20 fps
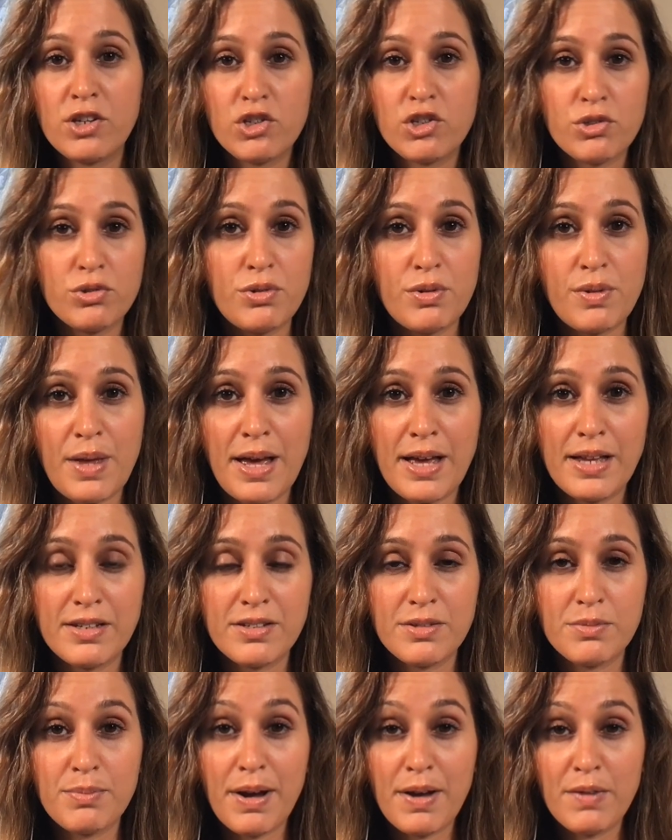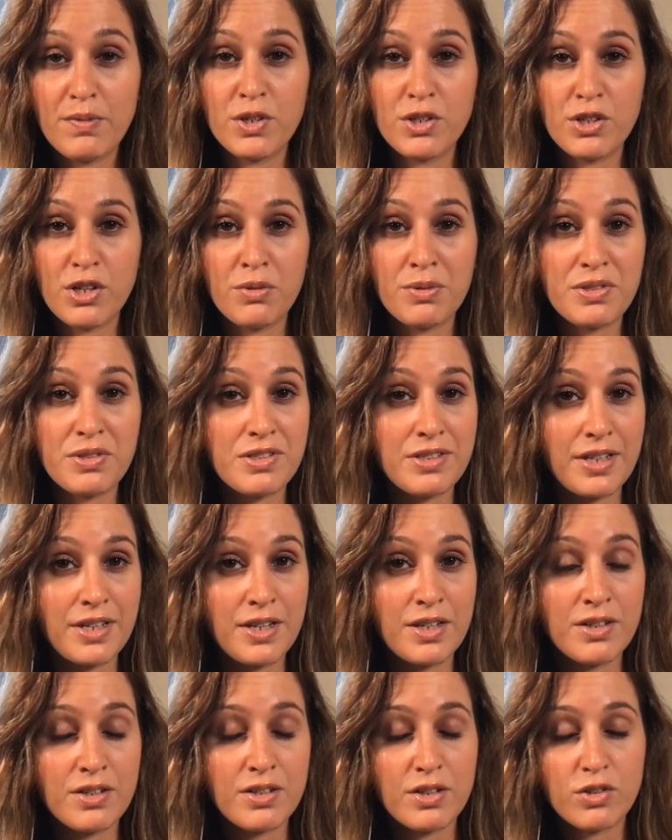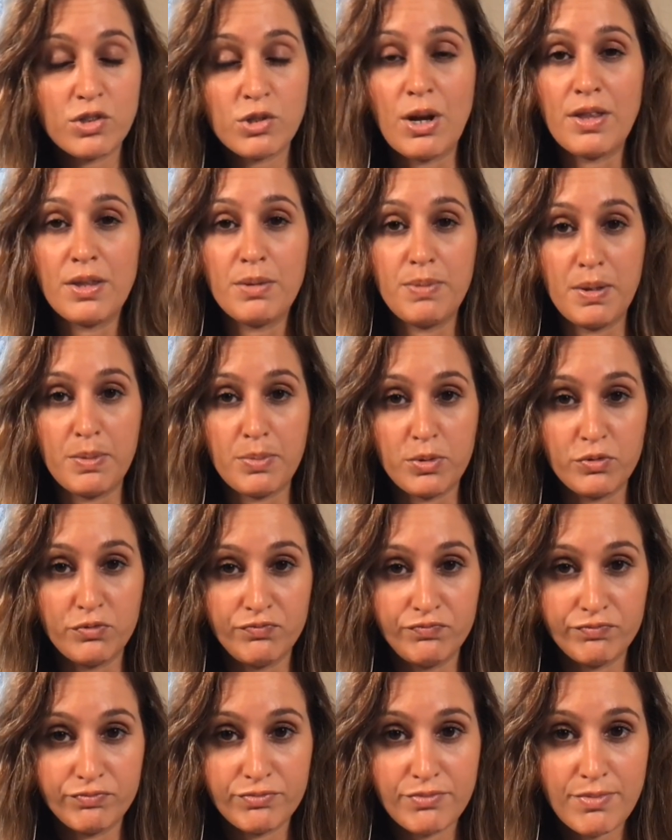sure that my video is seen to other people.